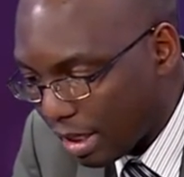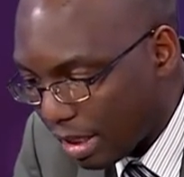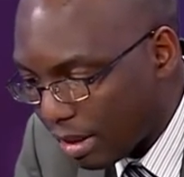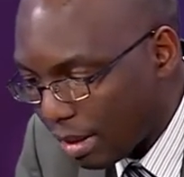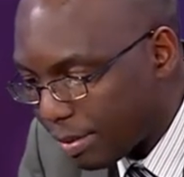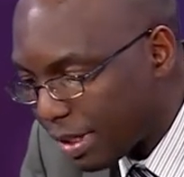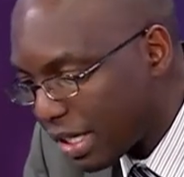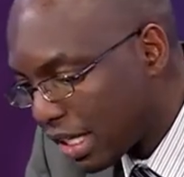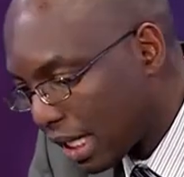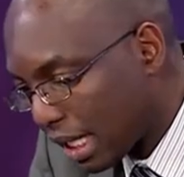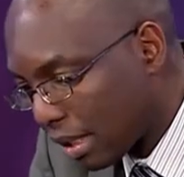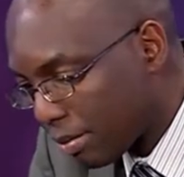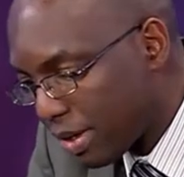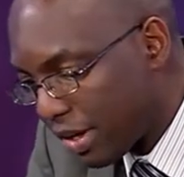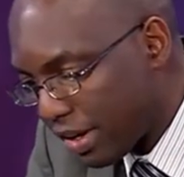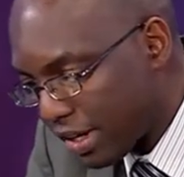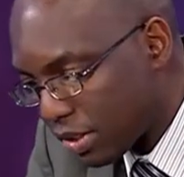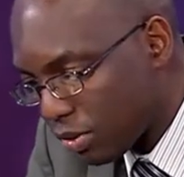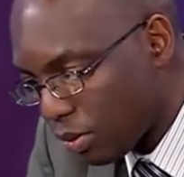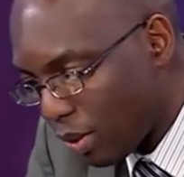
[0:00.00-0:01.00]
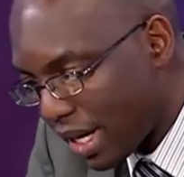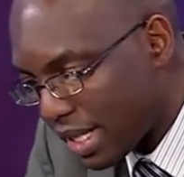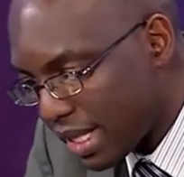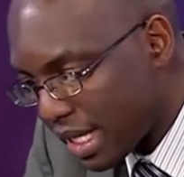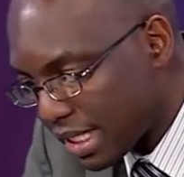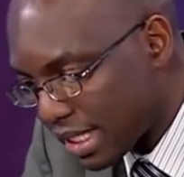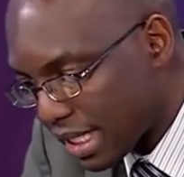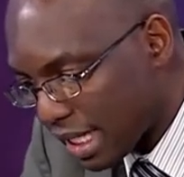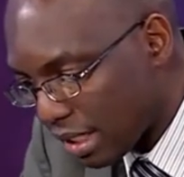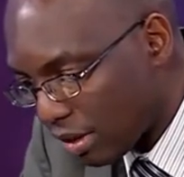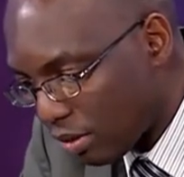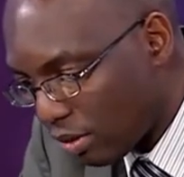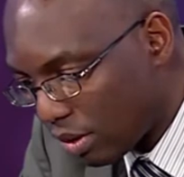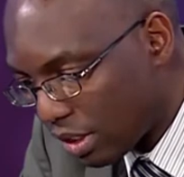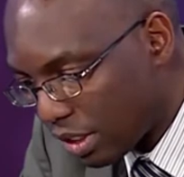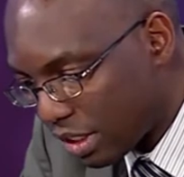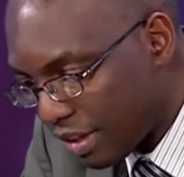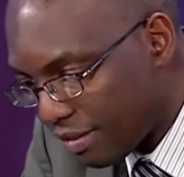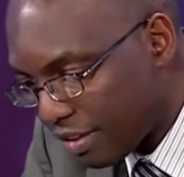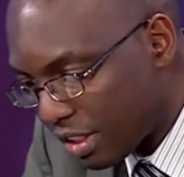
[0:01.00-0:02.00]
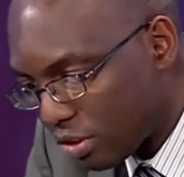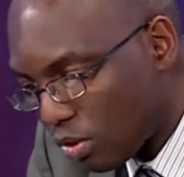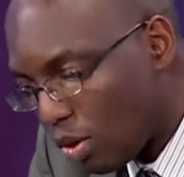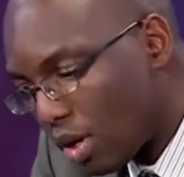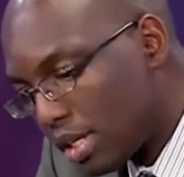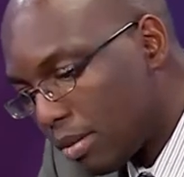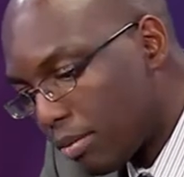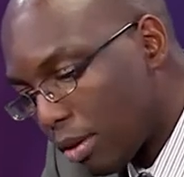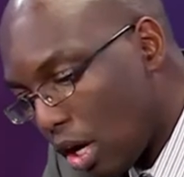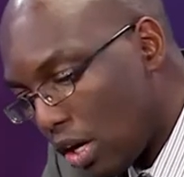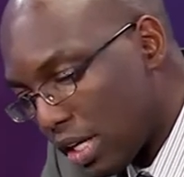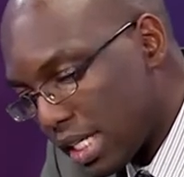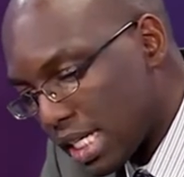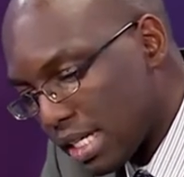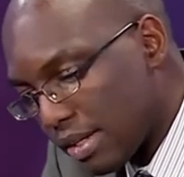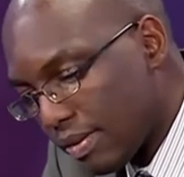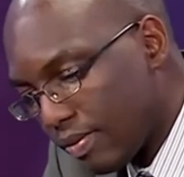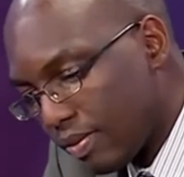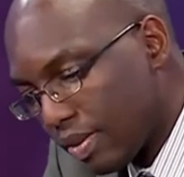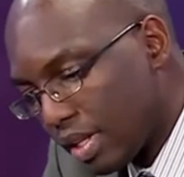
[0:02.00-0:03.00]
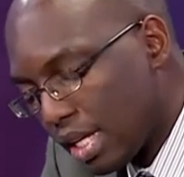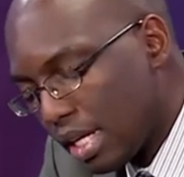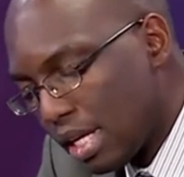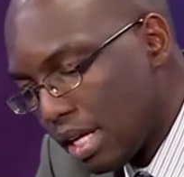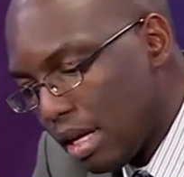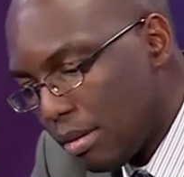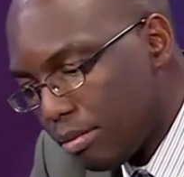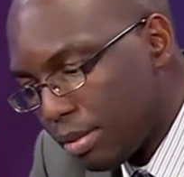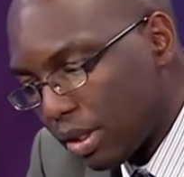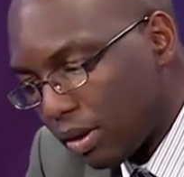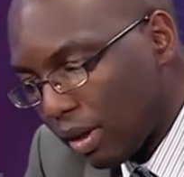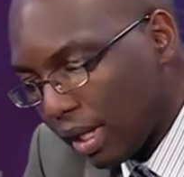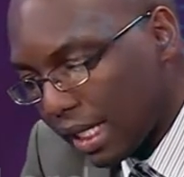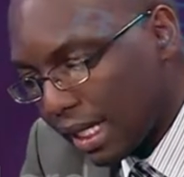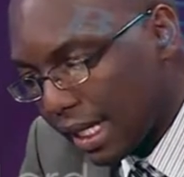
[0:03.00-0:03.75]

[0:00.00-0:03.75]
speaking in spirit, why then does David call him Lord?" Because